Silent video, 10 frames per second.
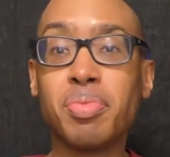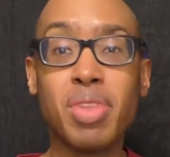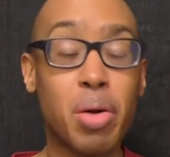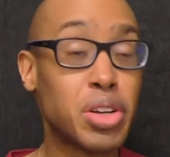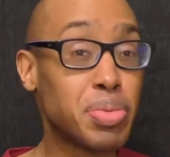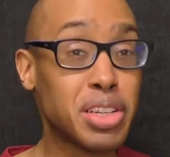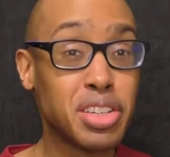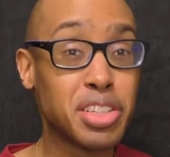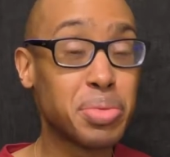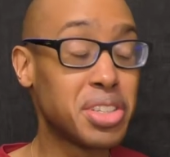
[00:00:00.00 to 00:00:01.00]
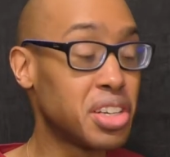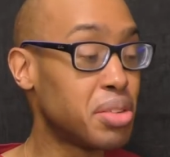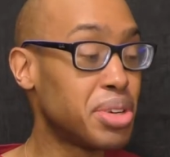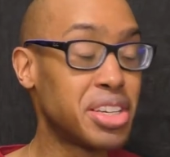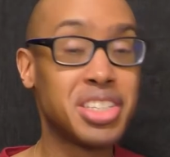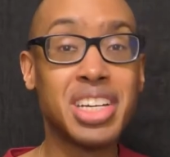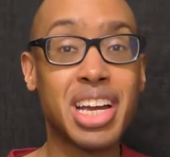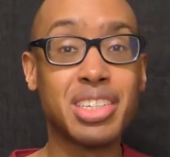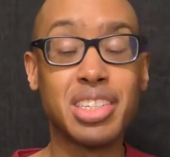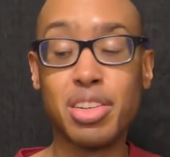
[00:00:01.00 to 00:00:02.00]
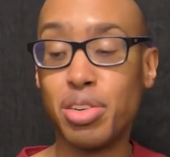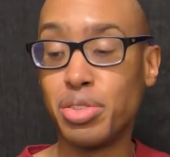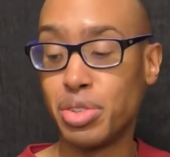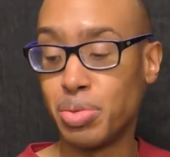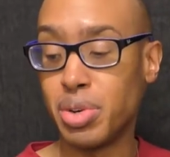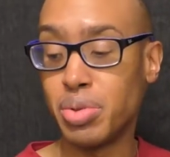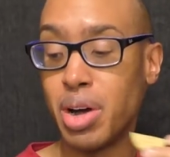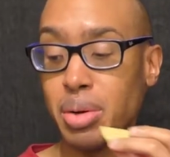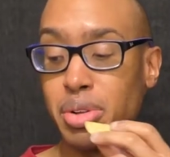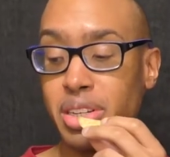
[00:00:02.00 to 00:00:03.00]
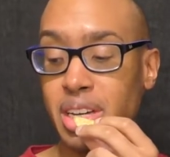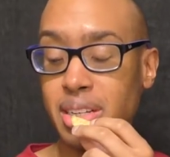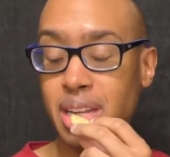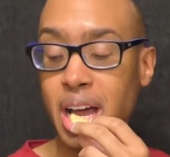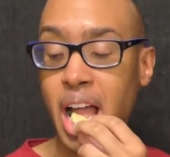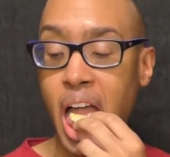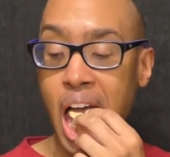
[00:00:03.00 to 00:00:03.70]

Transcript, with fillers: I wish my sister was here, because she actually knows what guacamole tastes like.